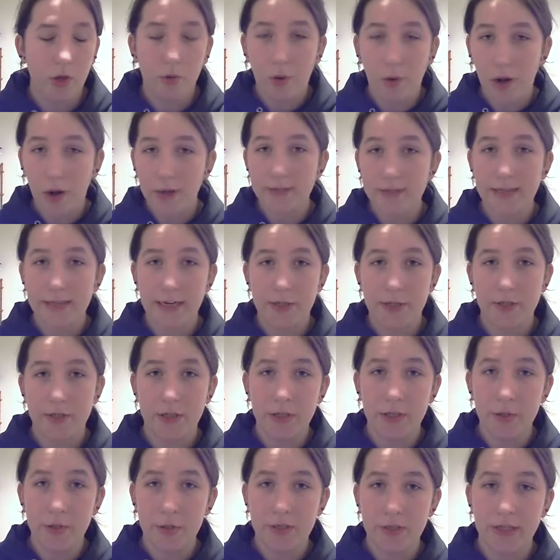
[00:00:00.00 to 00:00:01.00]

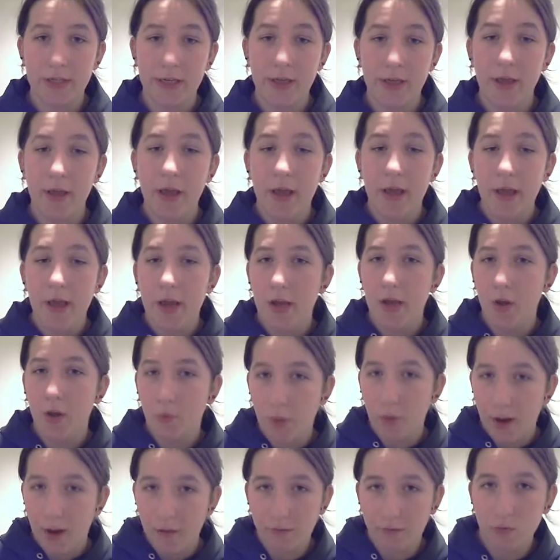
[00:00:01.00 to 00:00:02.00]
crosshairs that you see
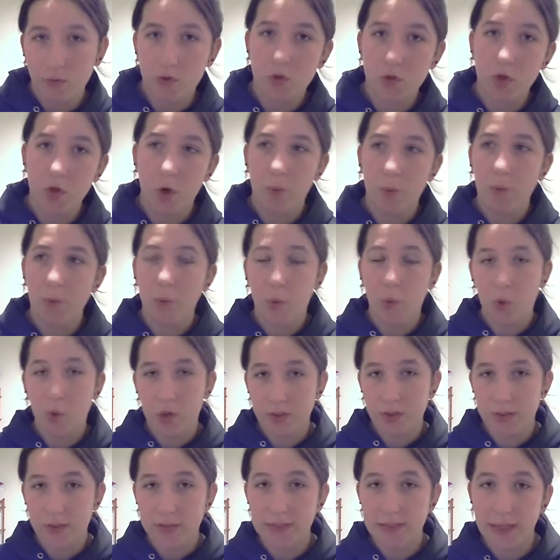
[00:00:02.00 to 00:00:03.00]
in a rifle scope
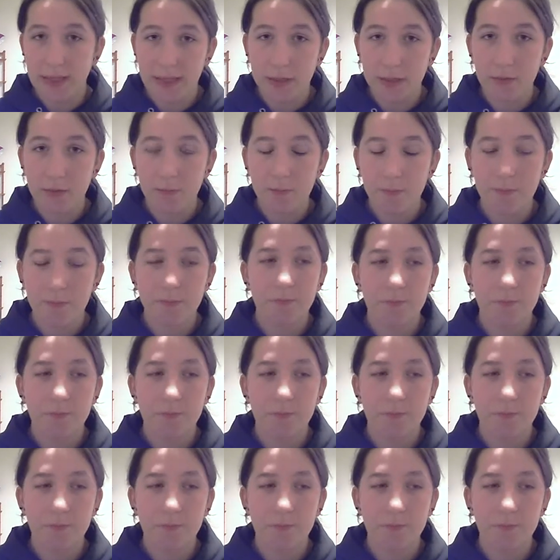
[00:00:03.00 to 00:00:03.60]
or in a sight.